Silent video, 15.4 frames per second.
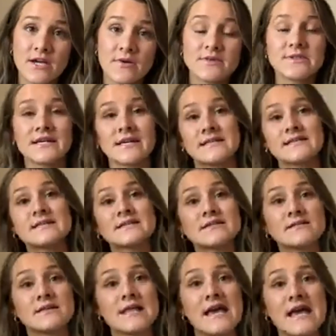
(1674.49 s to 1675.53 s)
I was like a
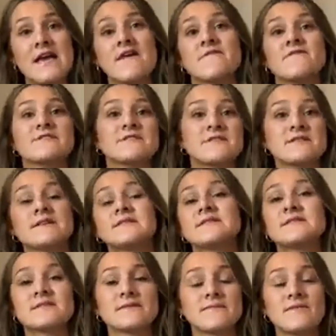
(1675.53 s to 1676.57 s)
slave to
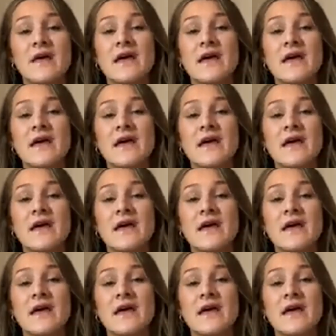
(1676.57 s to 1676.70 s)
this.